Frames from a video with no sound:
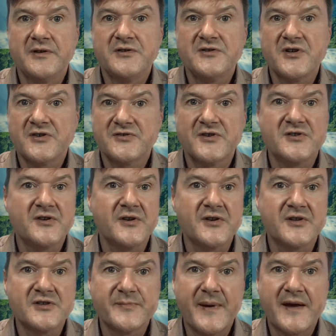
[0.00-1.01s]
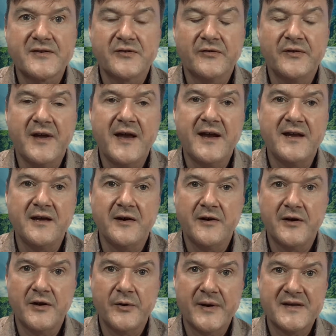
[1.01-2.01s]
just as you'd expect on any
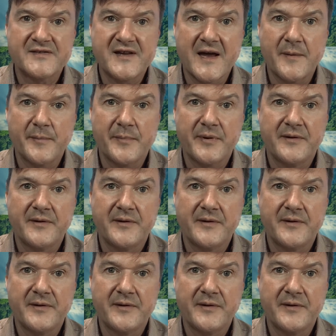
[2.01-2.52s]
iOS app.